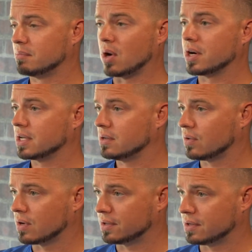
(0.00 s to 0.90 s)
party
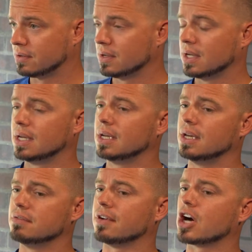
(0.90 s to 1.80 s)
or other
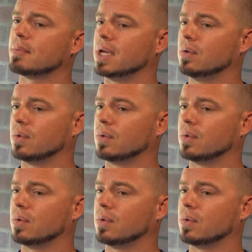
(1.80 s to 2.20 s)
environment